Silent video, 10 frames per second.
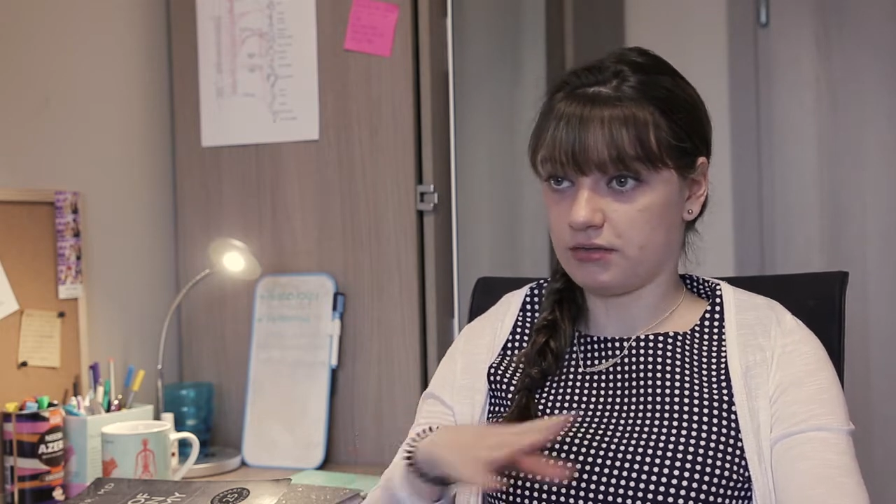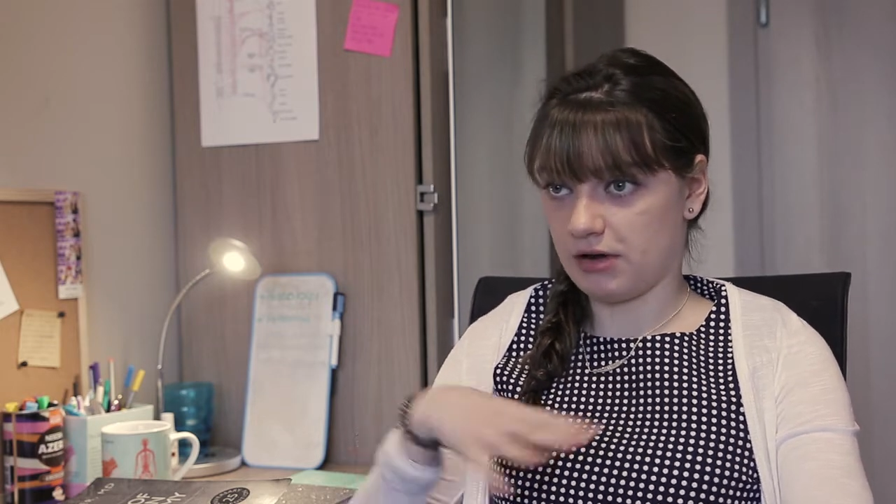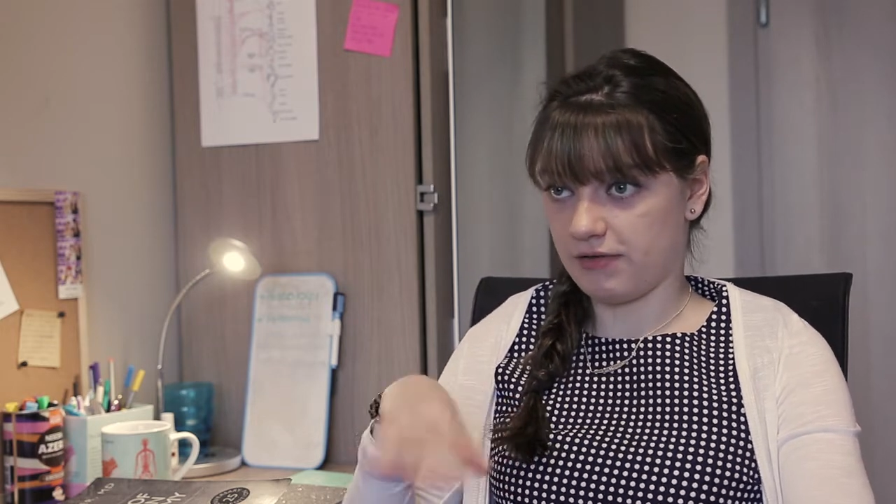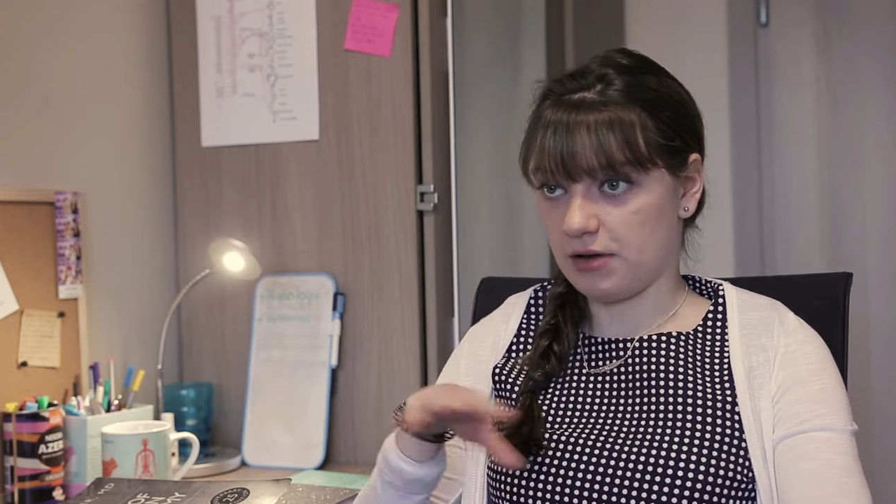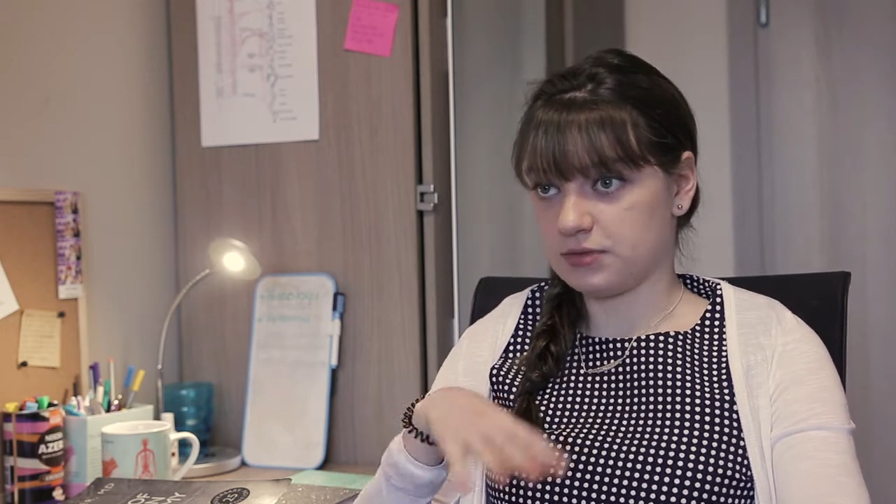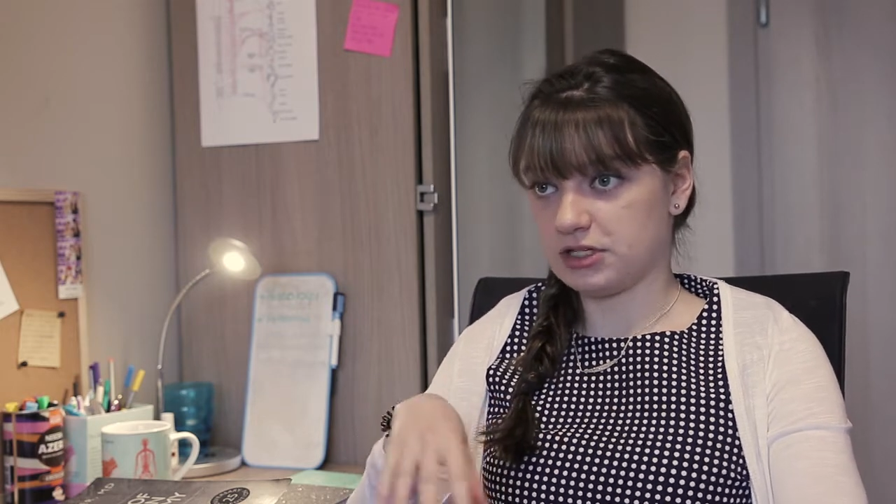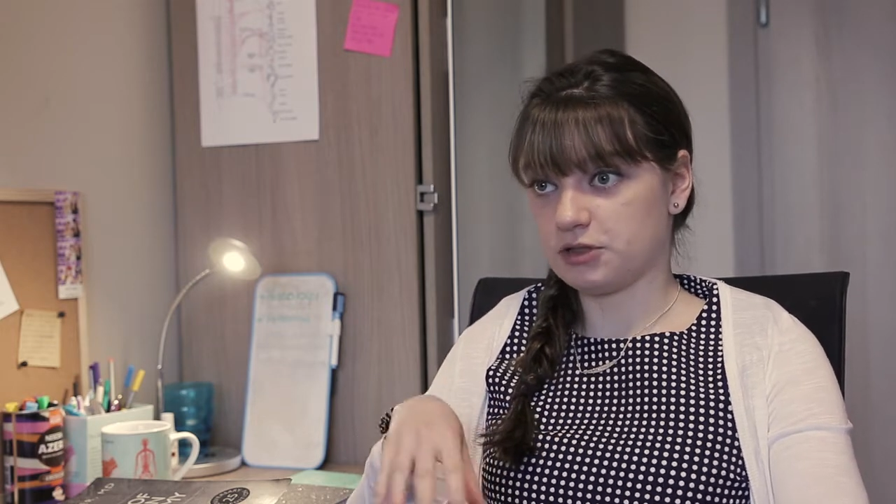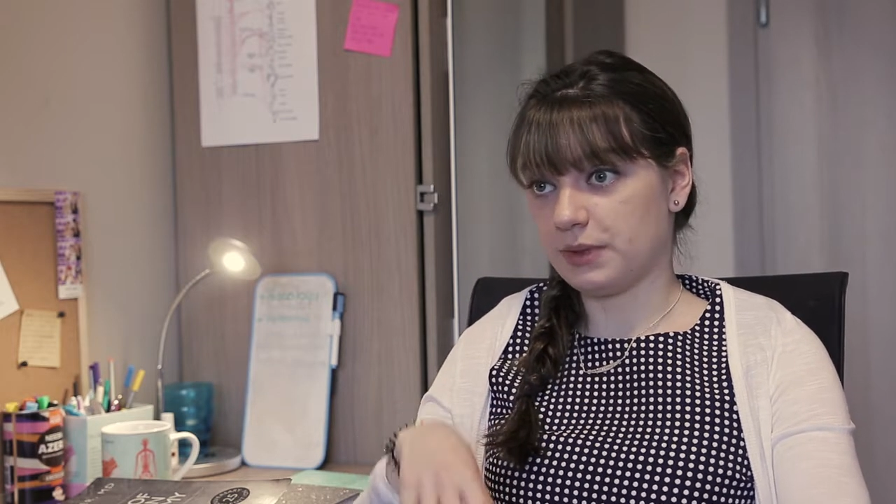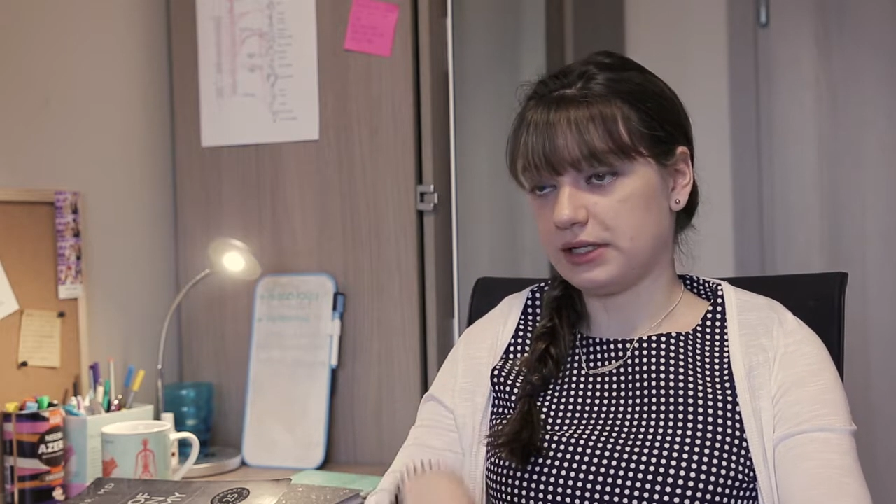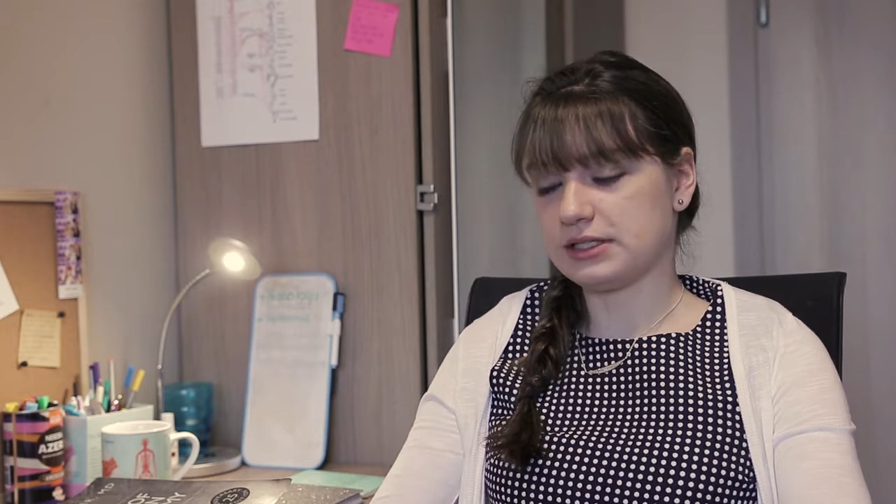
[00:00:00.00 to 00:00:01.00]
around
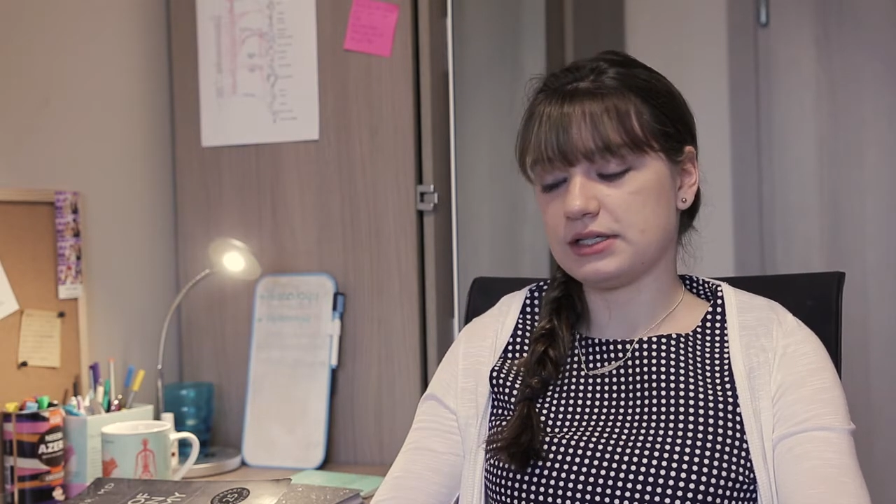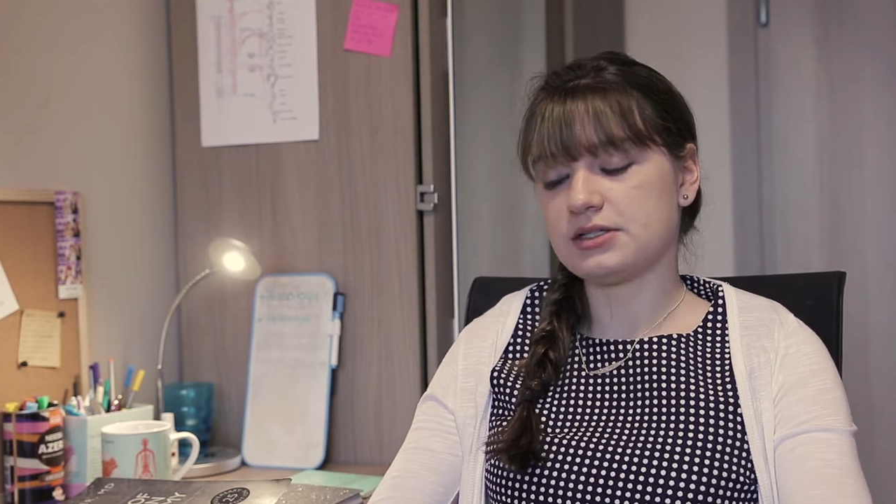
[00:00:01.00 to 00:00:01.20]
each building,